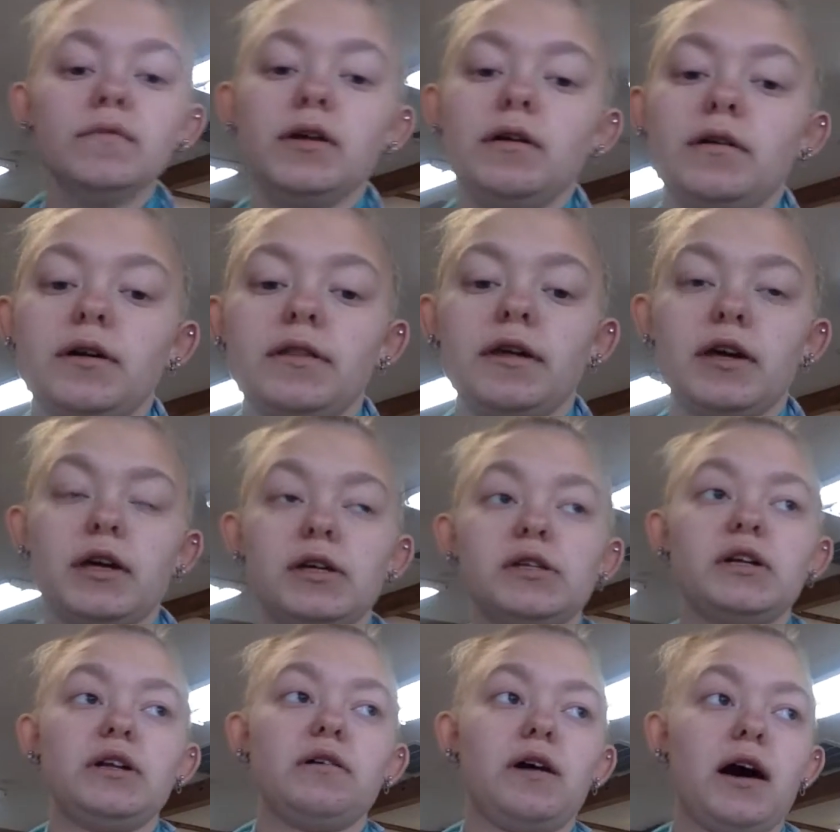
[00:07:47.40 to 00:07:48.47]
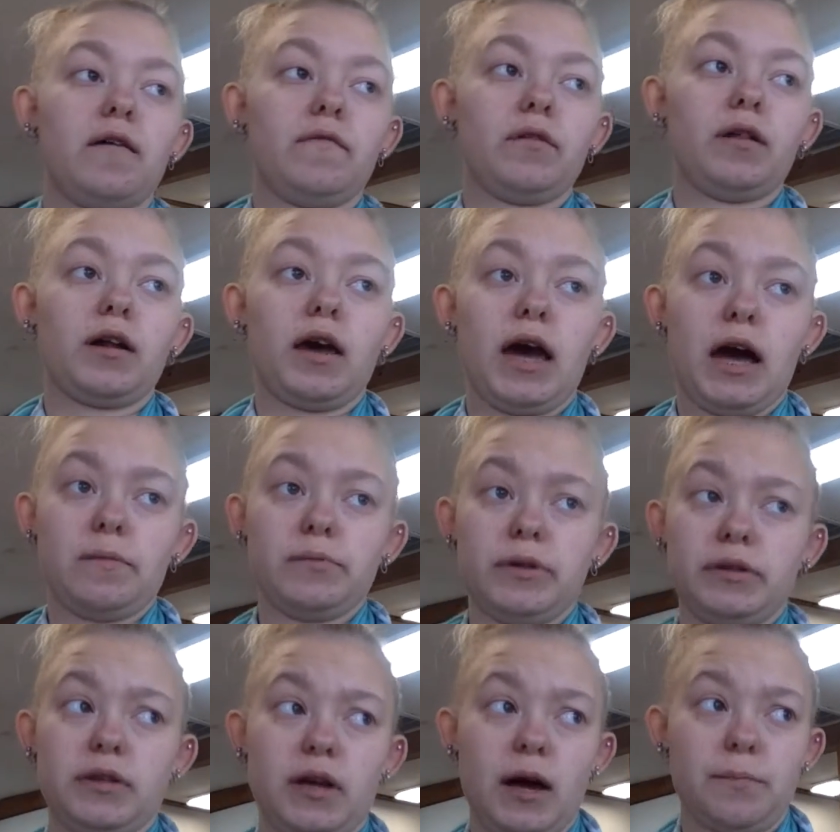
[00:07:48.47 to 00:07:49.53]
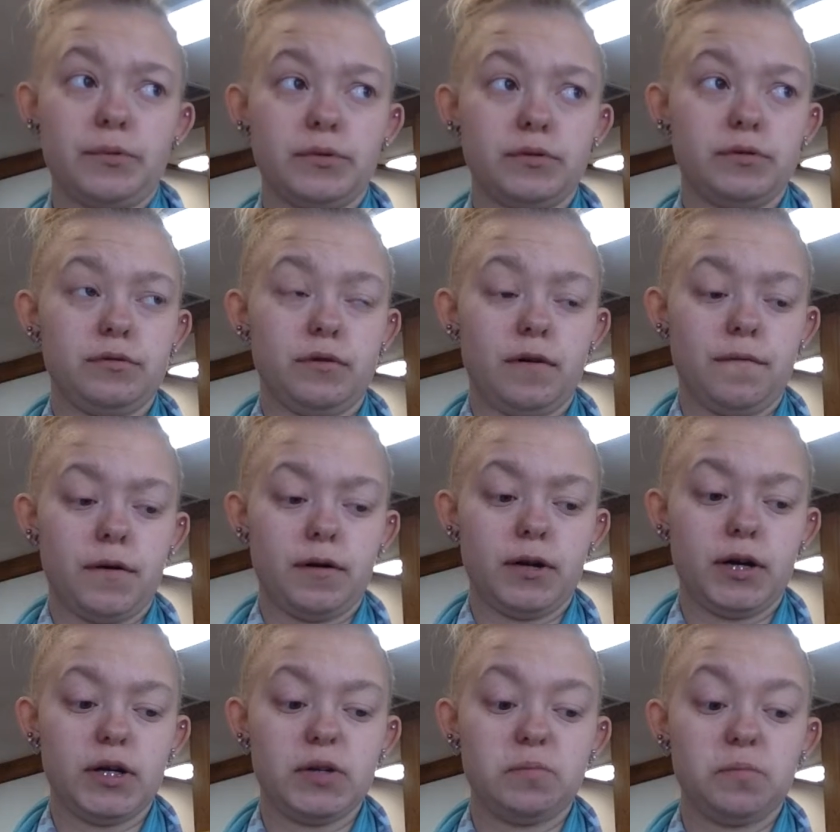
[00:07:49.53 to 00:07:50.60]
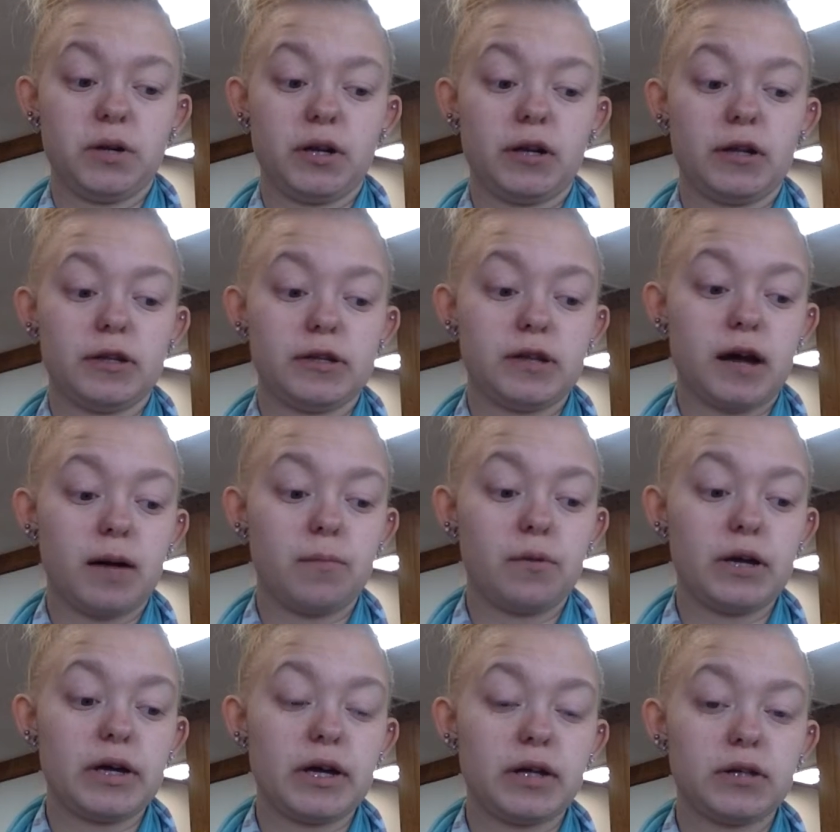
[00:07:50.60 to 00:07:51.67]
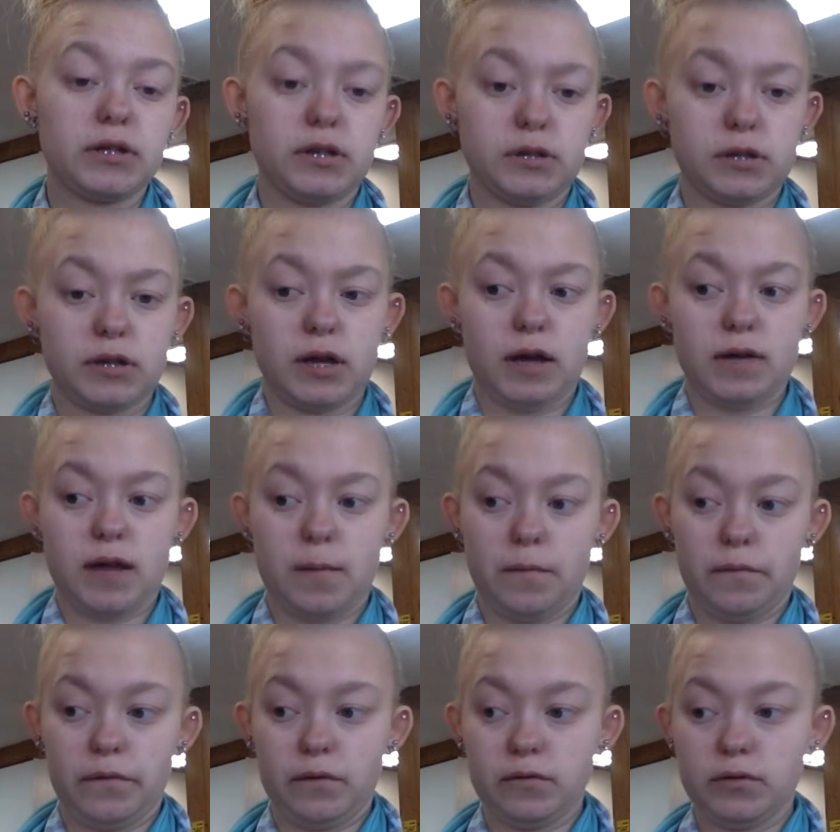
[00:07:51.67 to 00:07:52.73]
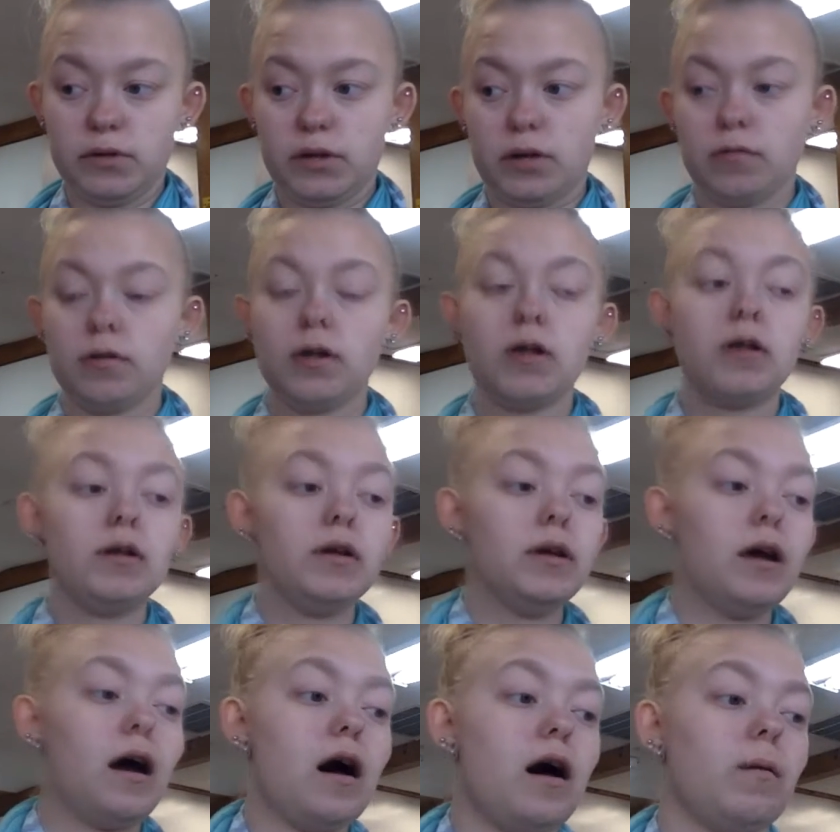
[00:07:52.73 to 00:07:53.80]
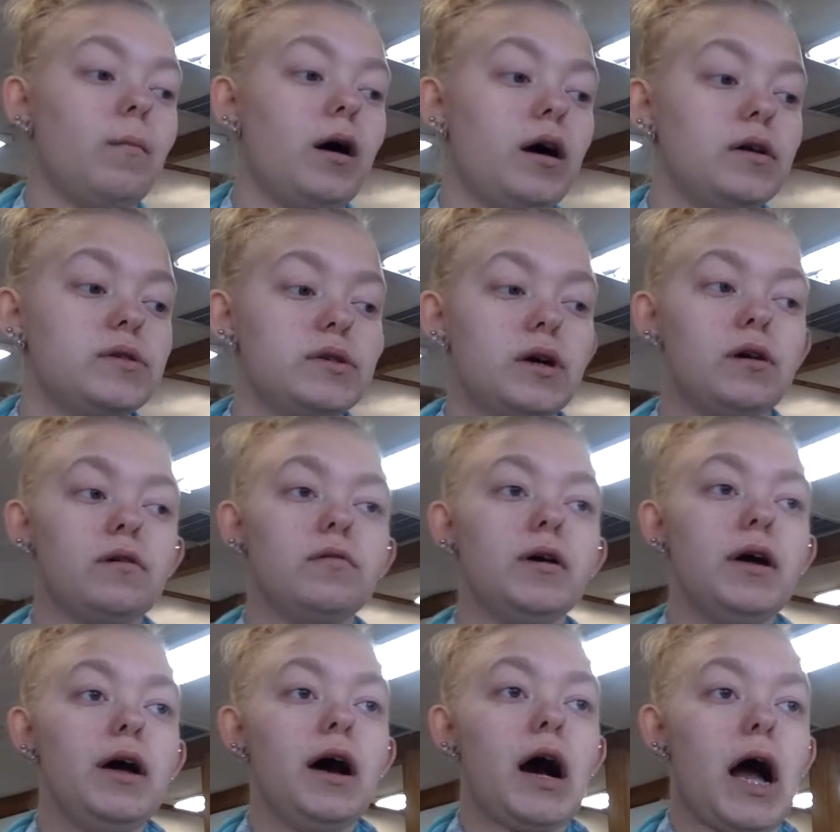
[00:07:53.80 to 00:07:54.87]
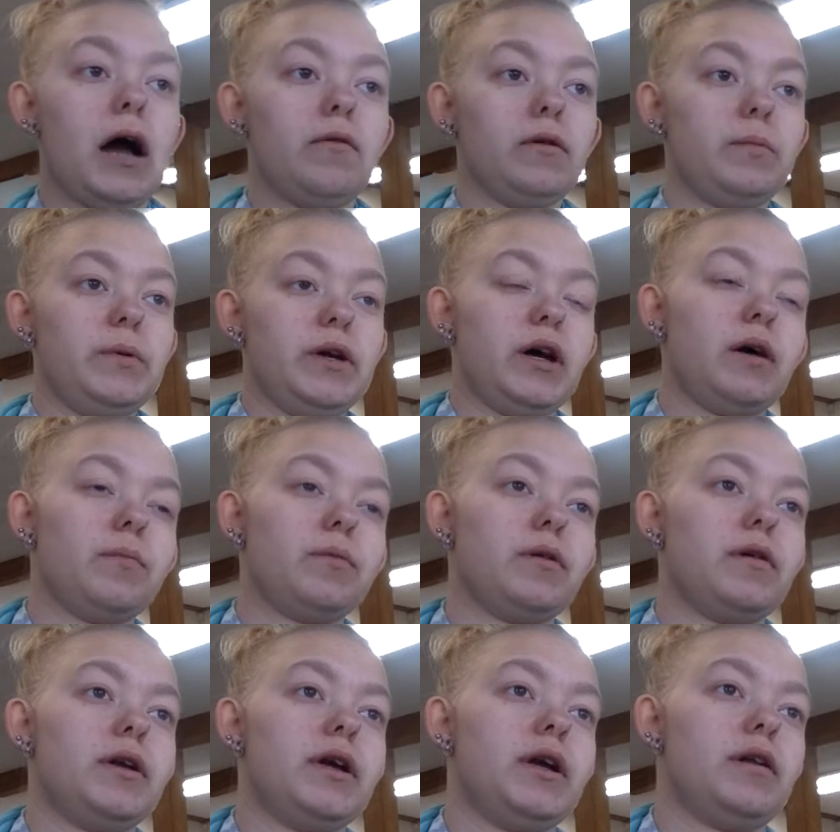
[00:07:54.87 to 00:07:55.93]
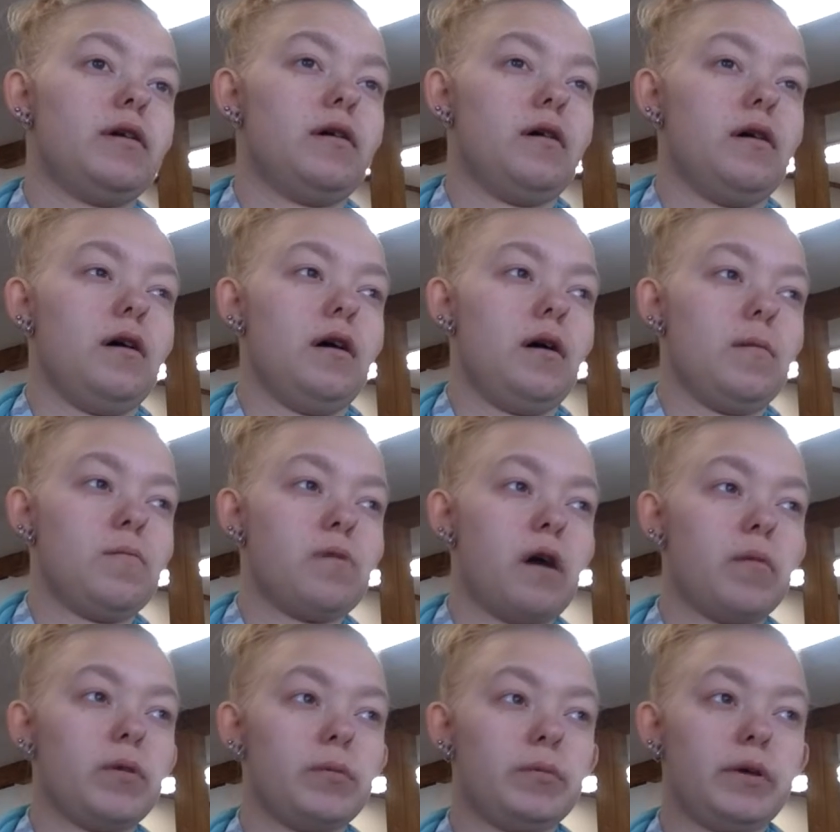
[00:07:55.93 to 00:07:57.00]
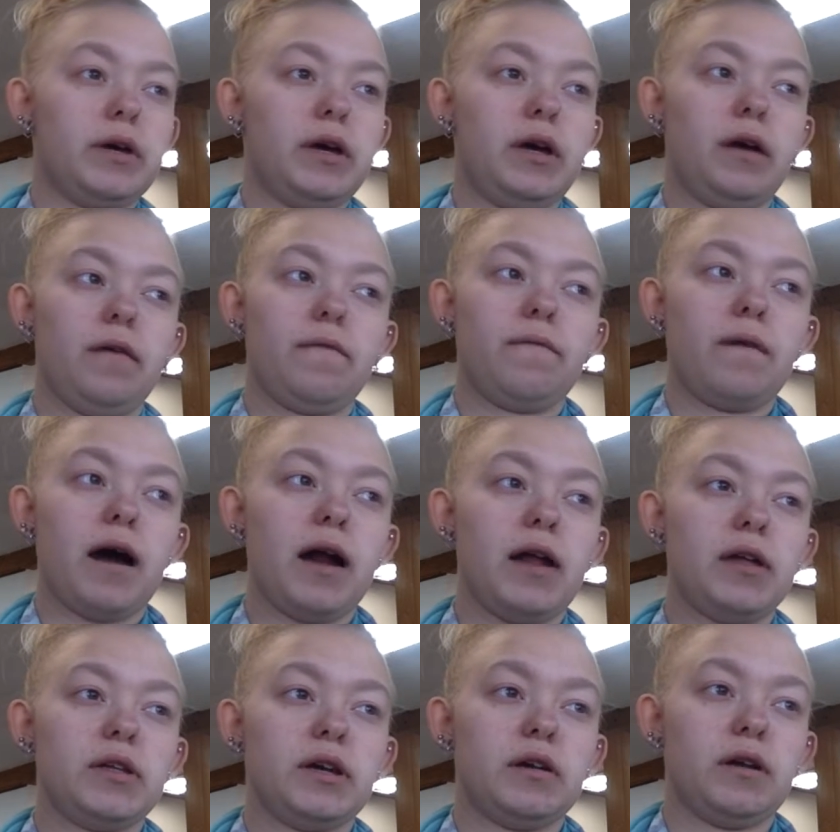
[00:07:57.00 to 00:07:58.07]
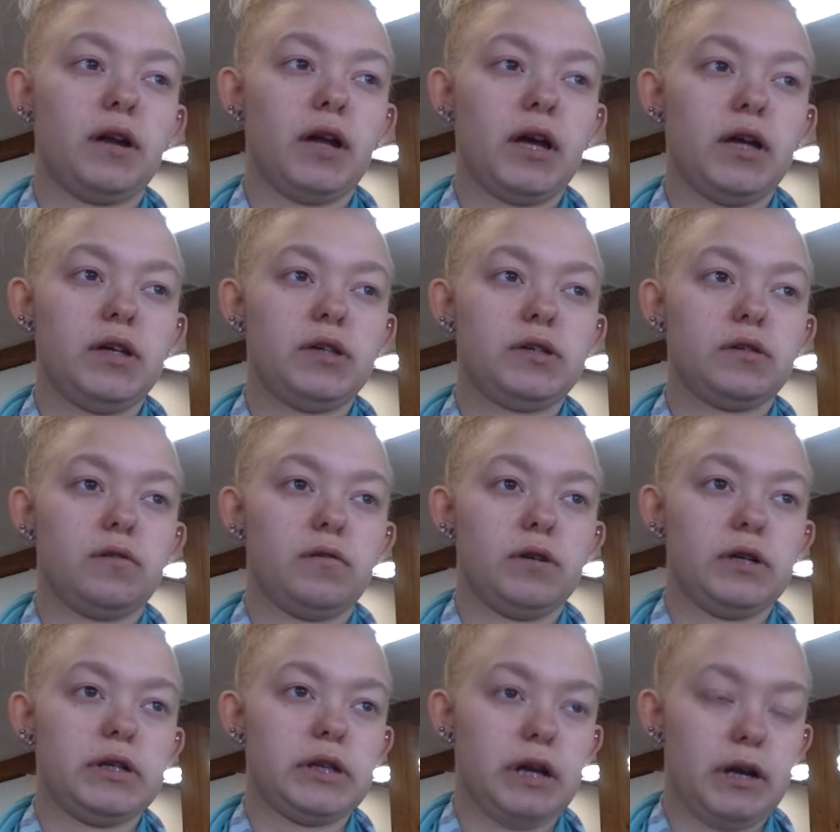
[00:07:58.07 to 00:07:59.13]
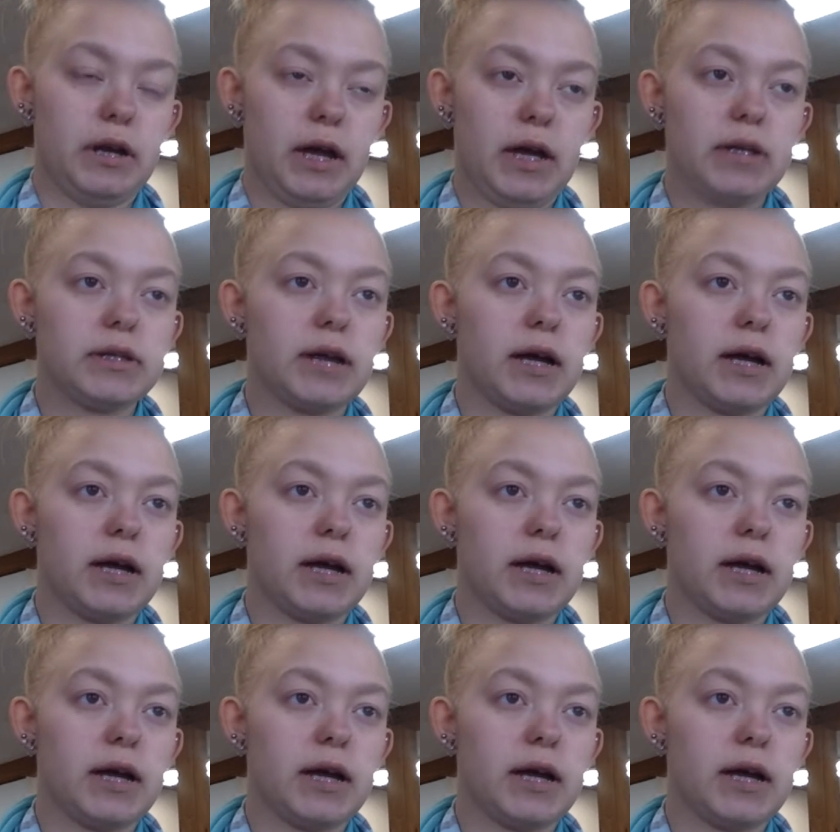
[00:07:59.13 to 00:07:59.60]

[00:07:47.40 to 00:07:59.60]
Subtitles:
The only thing is you don't have a lot of apps like the Apple Store phone does. But it does not break as easily as Apple phones do. Also, I will be uploading probably Friday, Saturdays, or Sundays.